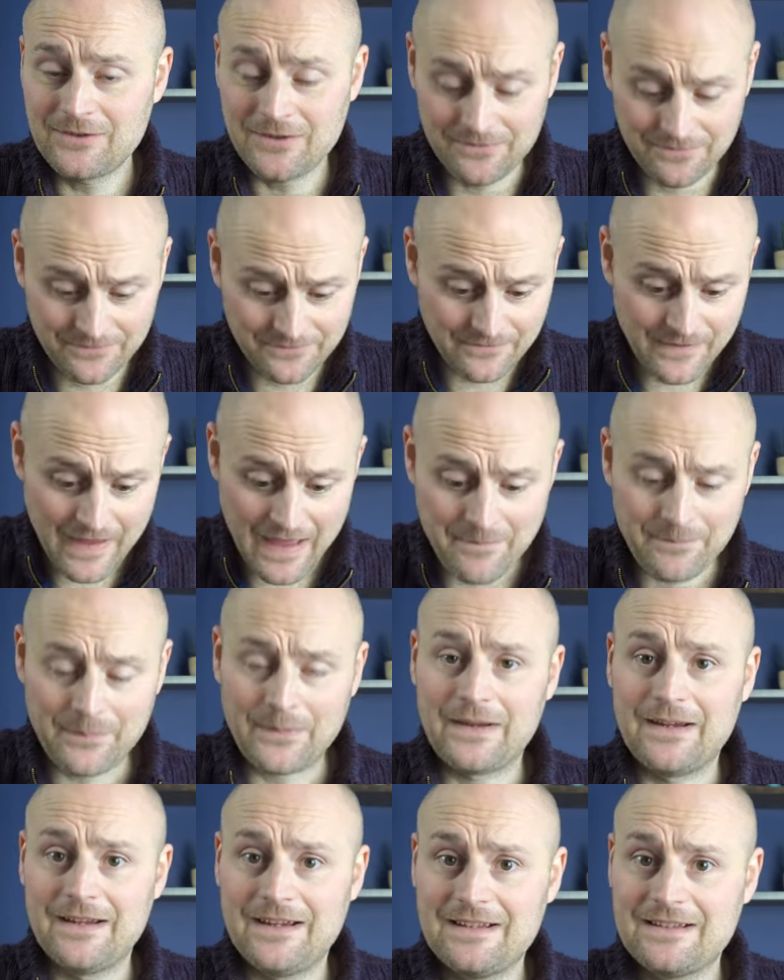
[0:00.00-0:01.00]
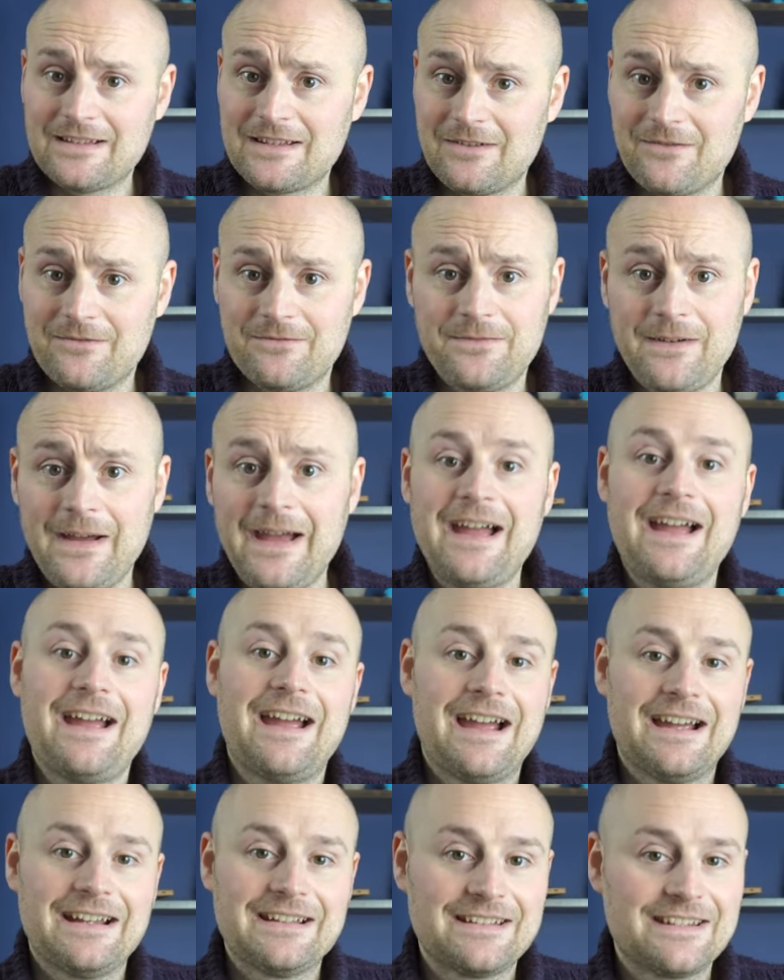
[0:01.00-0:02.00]
the FET and the VAT
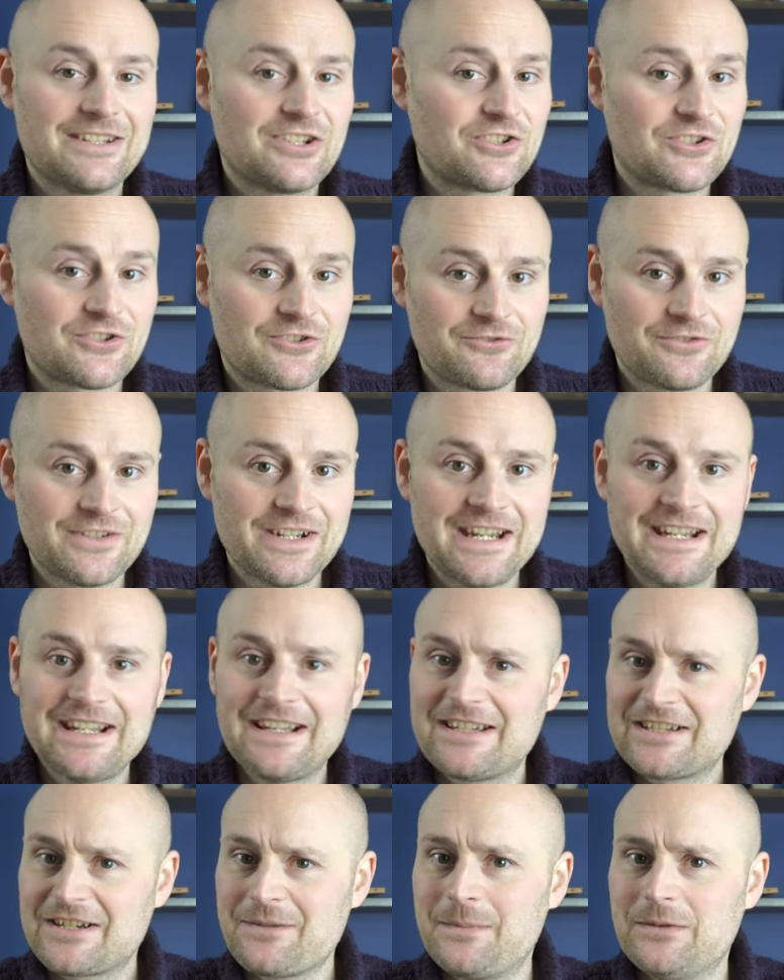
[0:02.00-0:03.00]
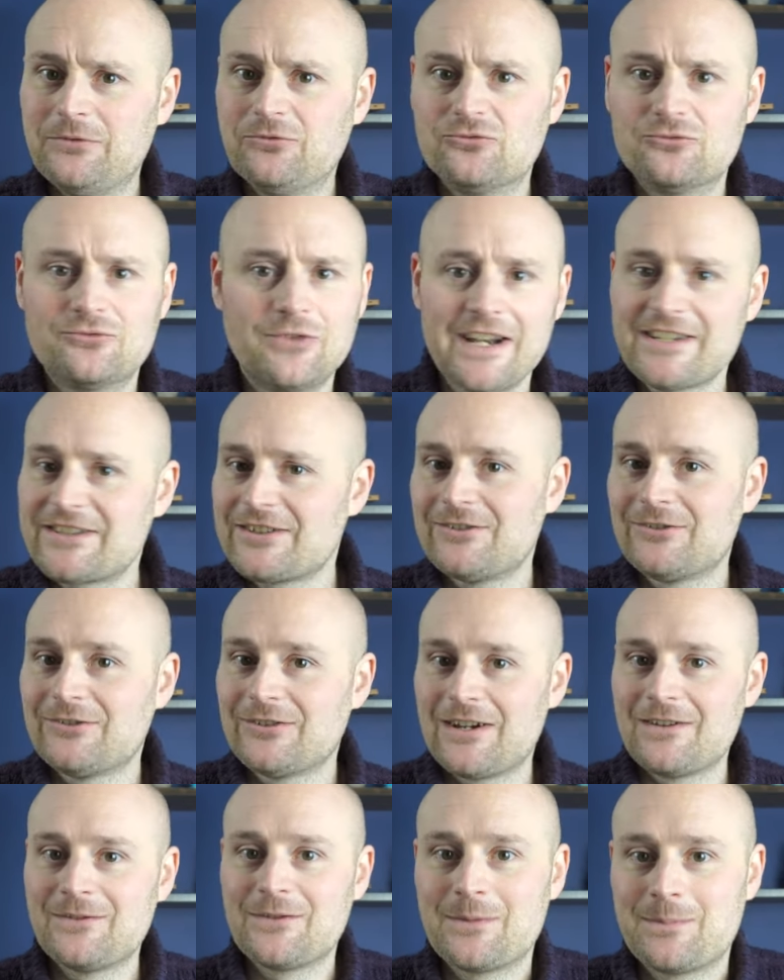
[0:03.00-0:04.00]
and the screen, and there's gonna be resin all
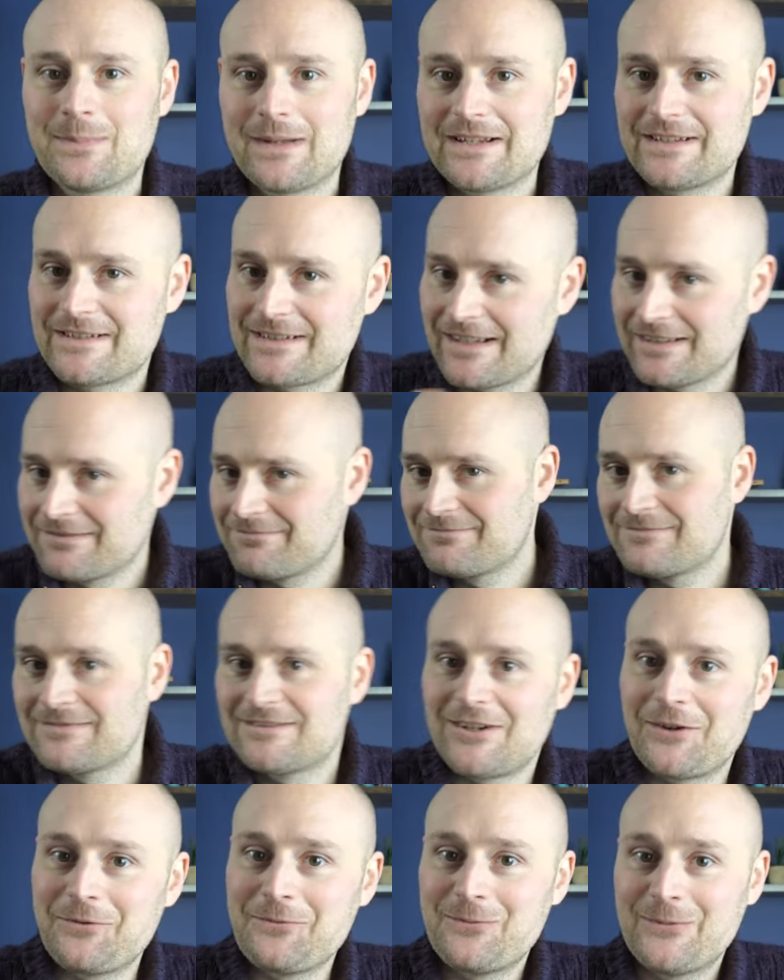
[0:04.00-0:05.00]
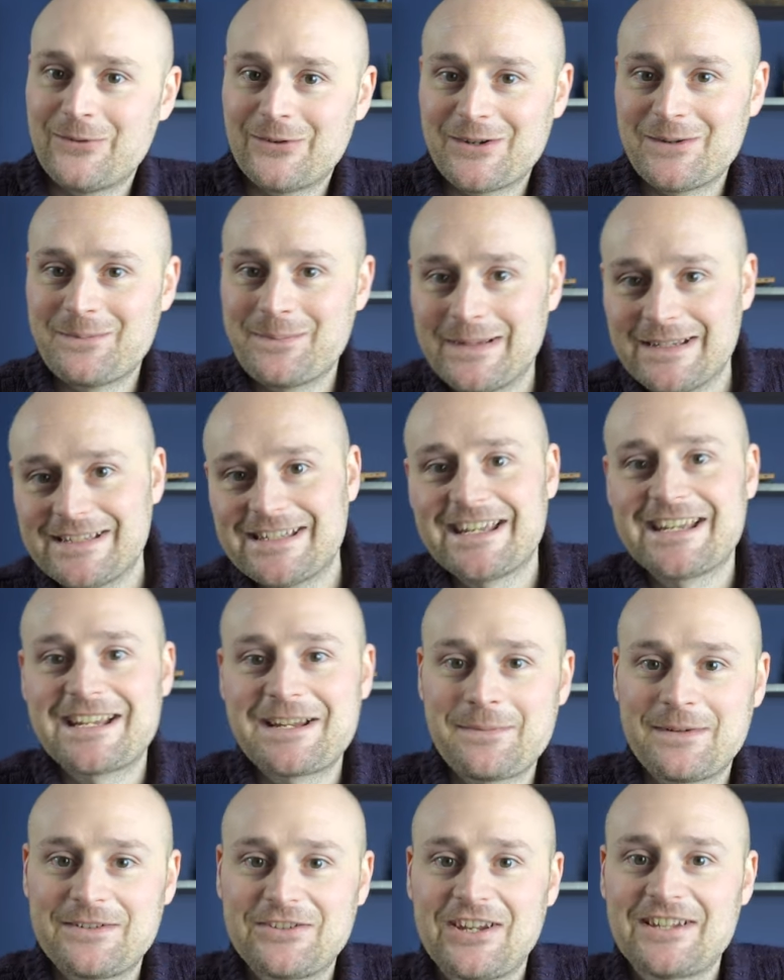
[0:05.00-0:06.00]
over the place, and I don't wanna be
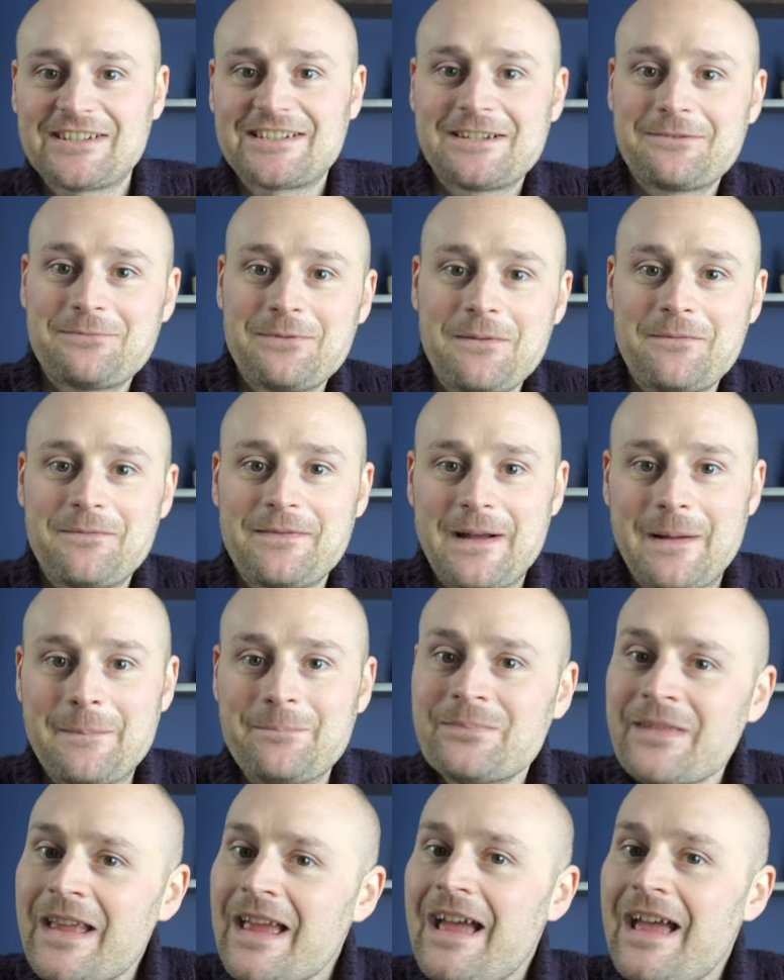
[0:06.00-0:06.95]
taking my chances with that.